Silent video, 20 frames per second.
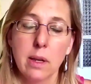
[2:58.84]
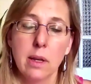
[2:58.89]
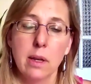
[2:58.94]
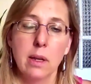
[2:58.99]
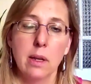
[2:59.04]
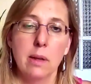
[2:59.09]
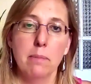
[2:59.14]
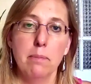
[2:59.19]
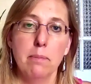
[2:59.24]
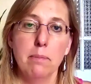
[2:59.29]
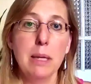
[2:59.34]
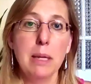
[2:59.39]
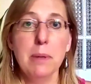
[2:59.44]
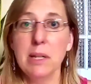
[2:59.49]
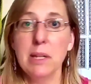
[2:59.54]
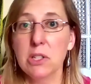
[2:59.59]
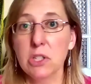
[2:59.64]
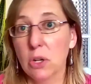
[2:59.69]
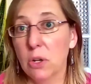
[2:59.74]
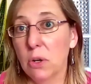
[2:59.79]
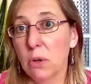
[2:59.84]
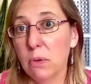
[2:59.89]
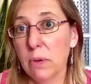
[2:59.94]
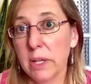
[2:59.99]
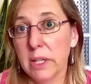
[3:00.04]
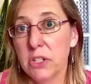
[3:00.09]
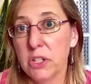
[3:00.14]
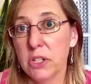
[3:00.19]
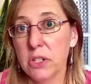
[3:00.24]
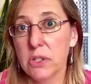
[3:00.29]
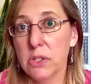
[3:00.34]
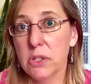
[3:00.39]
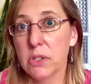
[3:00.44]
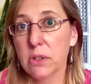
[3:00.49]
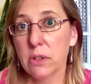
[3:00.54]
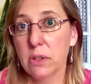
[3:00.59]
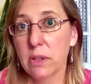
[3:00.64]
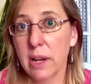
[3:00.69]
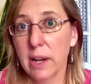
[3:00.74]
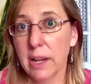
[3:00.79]
Maybe it's courageous
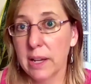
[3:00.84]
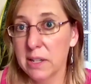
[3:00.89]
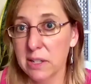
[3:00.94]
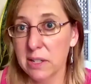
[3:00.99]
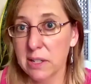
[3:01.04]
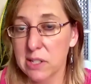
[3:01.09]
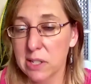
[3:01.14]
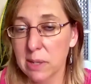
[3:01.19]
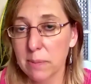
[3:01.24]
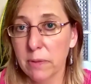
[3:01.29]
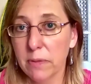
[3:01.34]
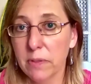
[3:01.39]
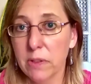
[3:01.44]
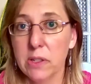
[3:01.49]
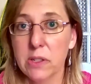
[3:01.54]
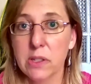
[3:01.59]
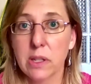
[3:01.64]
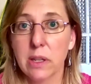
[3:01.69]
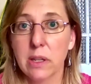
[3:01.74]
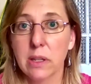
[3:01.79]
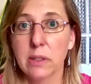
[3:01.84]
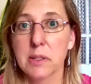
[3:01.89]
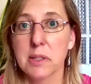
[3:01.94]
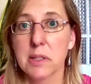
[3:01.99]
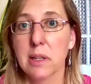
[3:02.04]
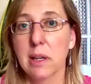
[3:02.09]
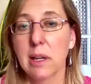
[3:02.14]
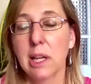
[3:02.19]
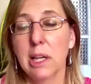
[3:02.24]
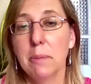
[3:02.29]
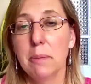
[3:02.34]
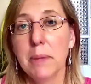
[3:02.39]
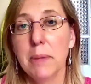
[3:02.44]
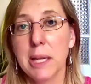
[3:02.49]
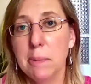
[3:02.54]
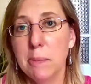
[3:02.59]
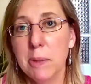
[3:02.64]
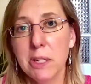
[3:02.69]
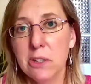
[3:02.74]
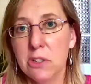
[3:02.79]
that I did some of these things, and maybe
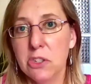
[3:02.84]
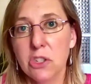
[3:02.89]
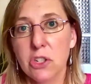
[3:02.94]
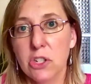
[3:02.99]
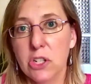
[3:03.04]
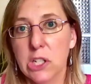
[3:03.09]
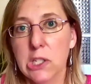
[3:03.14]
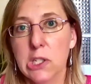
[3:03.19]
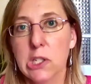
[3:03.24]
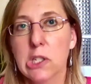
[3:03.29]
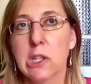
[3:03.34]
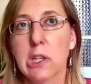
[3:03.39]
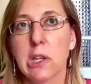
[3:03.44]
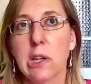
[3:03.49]
it's just